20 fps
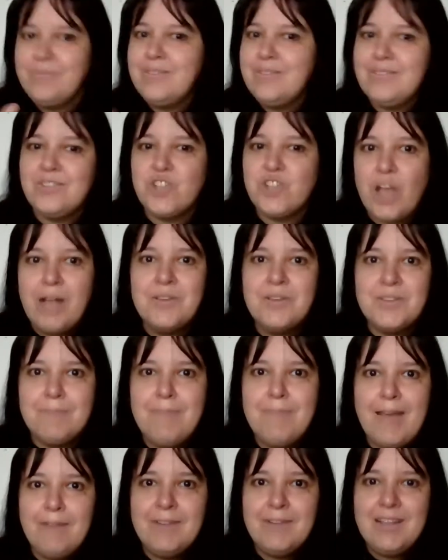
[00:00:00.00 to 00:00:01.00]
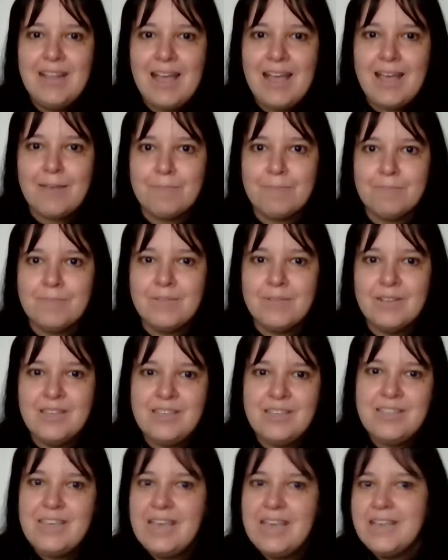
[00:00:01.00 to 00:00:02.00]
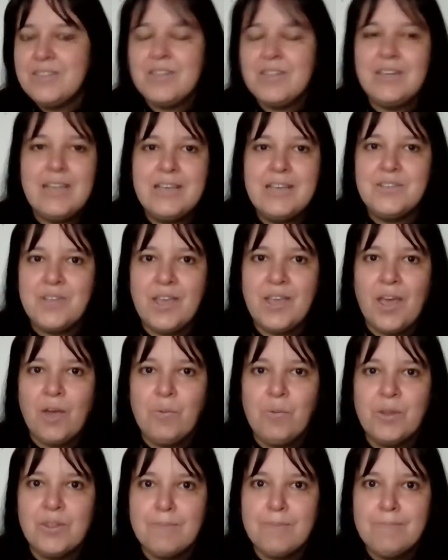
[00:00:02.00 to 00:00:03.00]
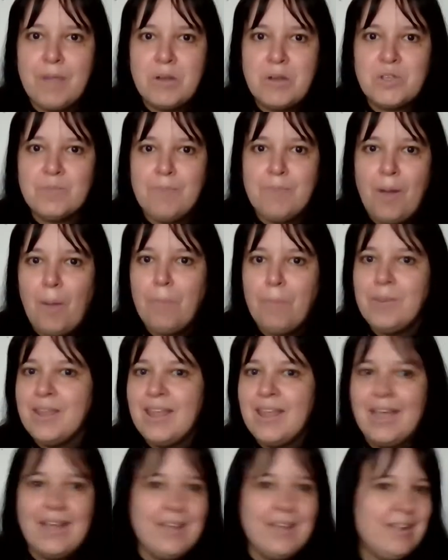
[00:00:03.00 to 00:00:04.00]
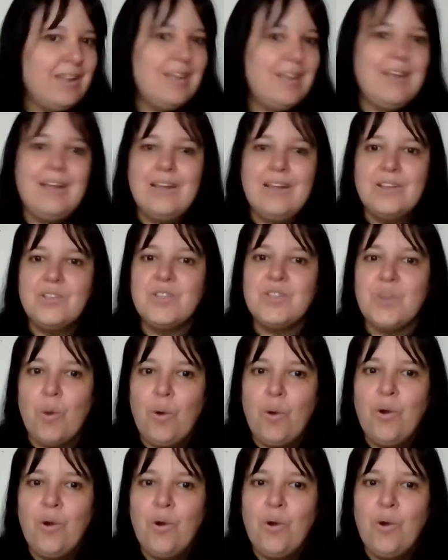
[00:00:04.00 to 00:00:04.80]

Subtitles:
Charles and Mary Lamb, years and years ago, were the most popular sort